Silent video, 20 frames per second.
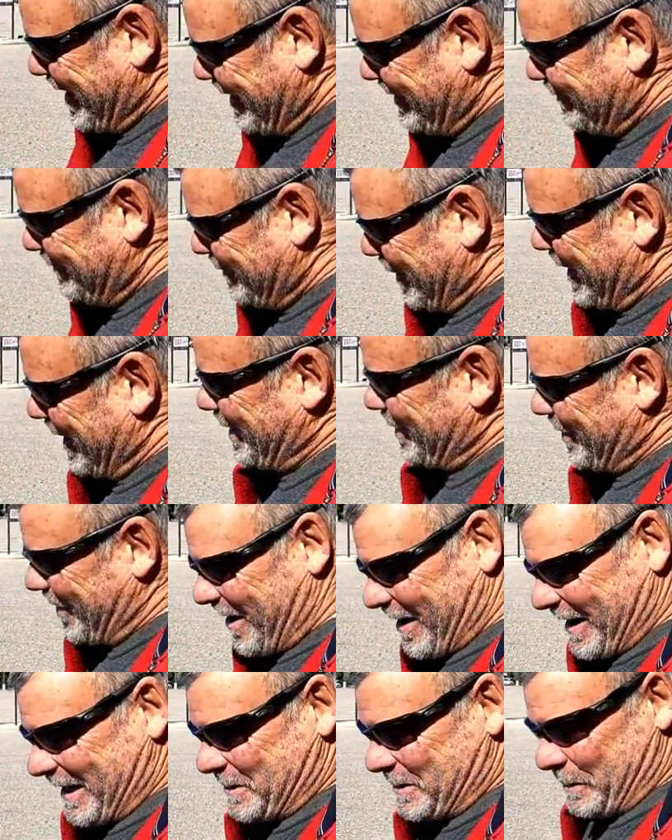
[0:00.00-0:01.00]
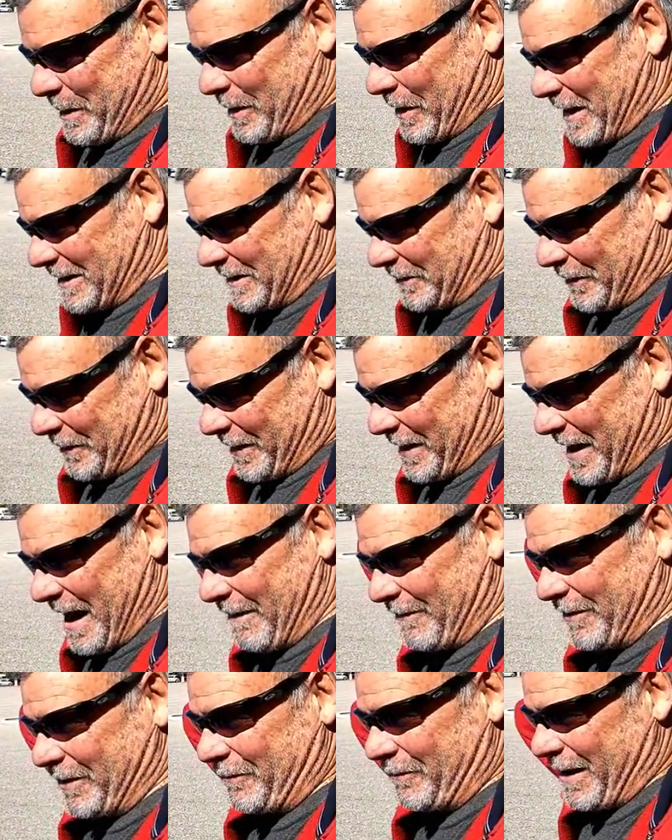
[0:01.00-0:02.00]
Yes. Right on. It's been lots of fun
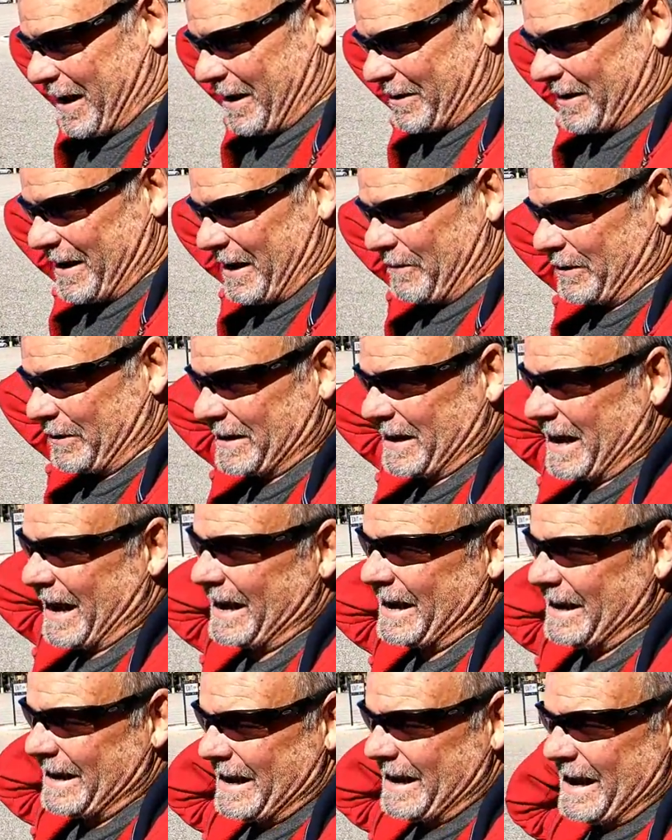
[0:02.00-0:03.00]
having you around and everything.